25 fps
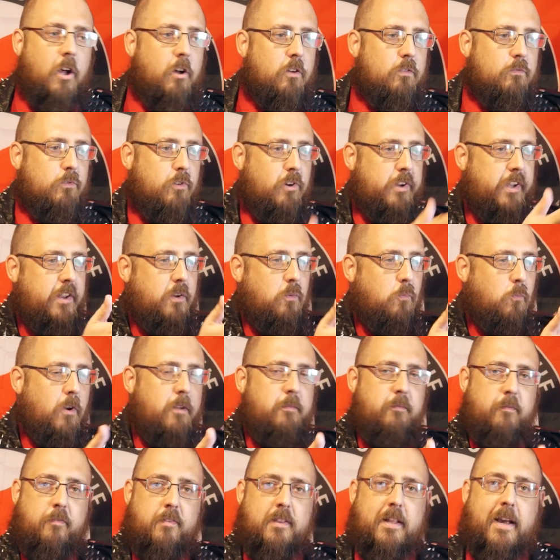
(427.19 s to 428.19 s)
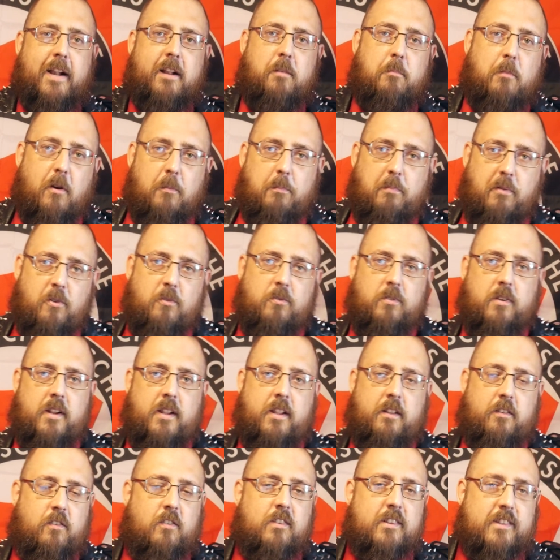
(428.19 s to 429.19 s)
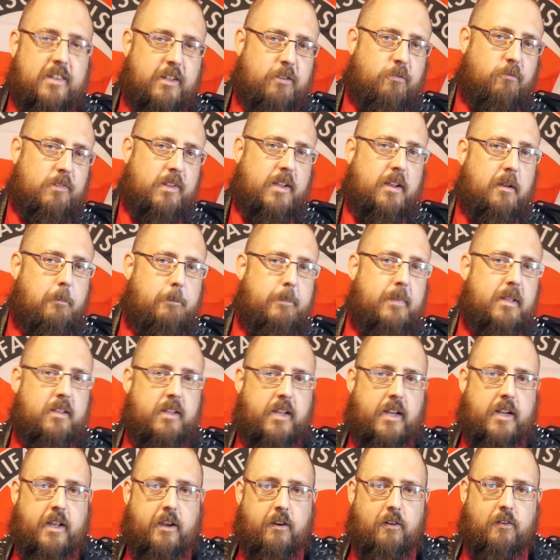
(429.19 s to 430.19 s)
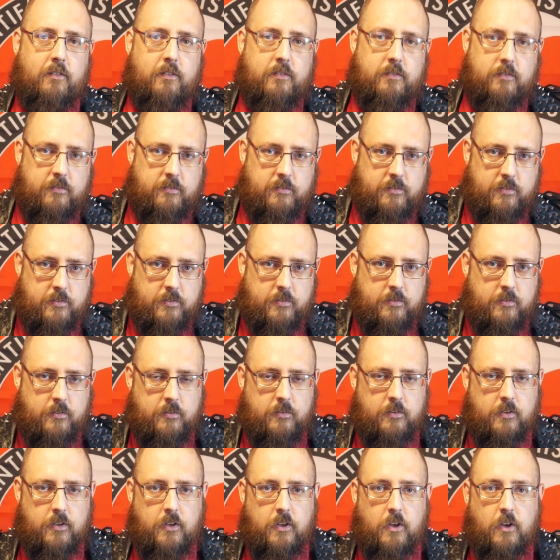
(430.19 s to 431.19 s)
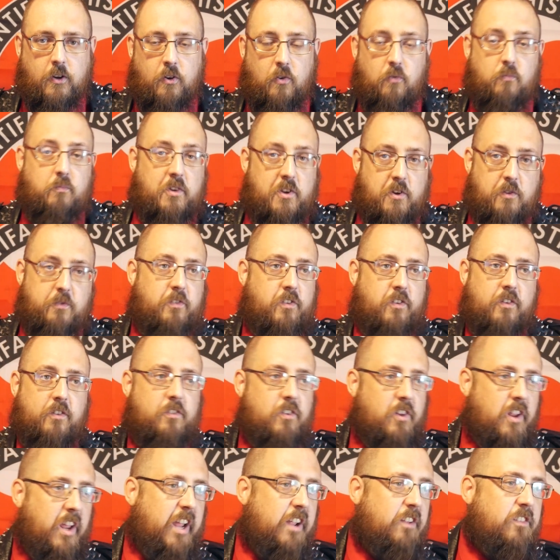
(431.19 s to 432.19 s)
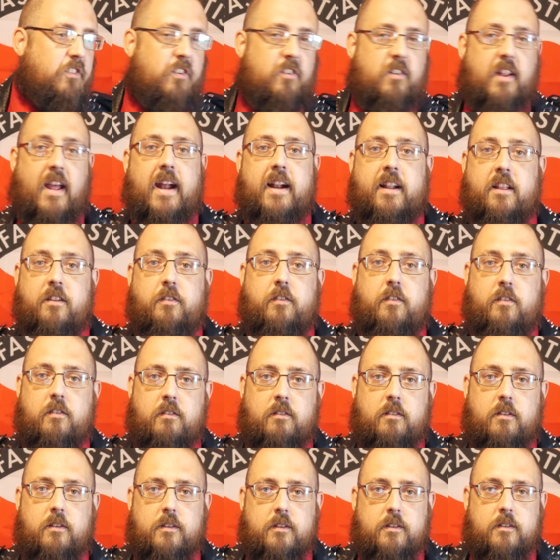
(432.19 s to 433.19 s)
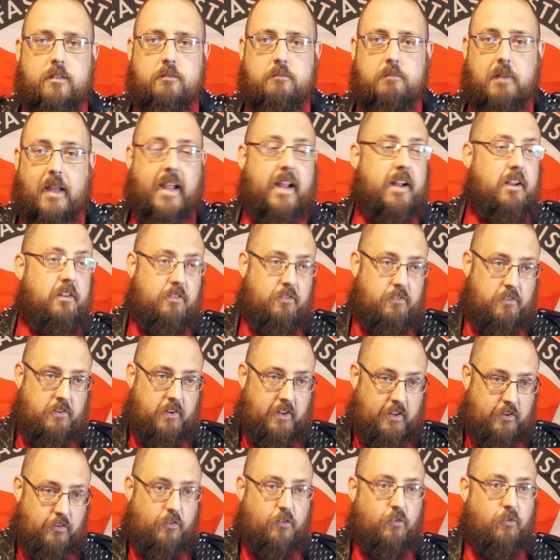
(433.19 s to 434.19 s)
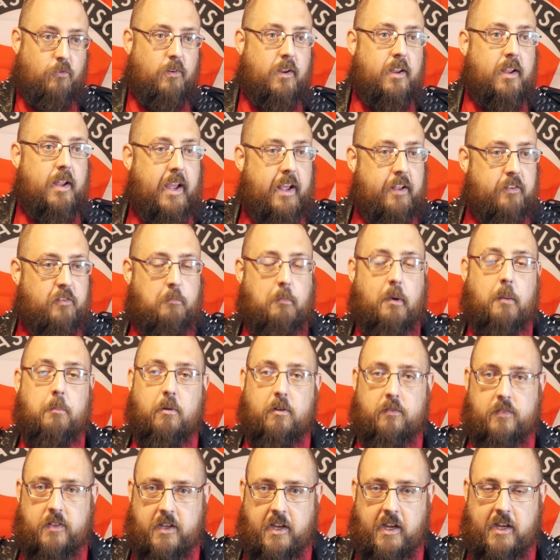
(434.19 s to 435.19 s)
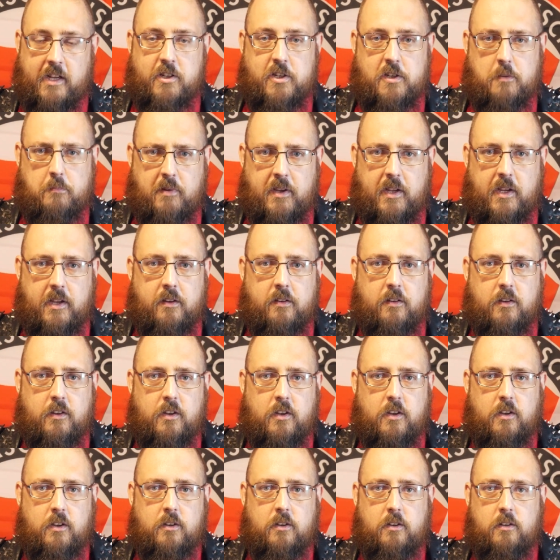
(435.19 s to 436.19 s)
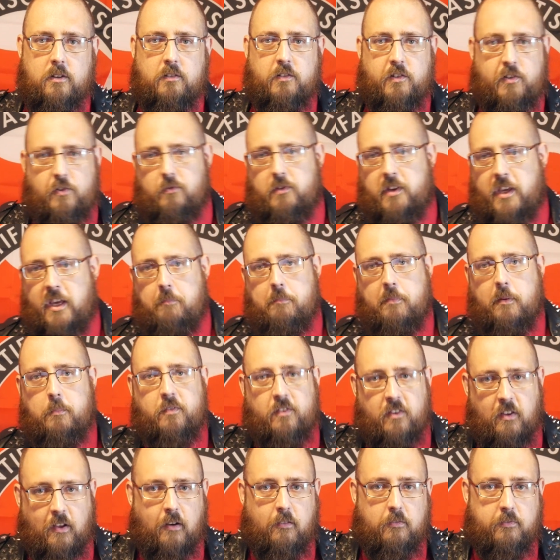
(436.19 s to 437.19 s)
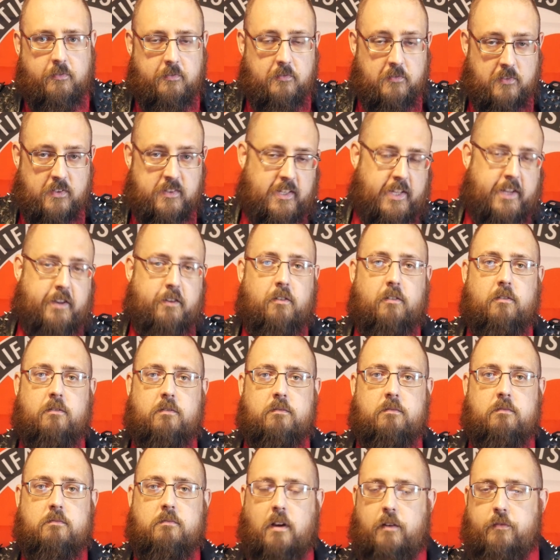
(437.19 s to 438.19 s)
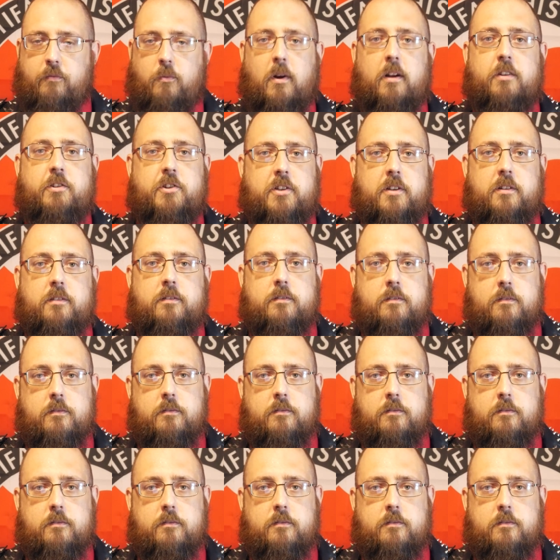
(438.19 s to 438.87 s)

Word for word: Look at what Vladimir Putin is, literally a millionaire who uses his status and his history as a member of the KGB to keep himself the leader of Russia.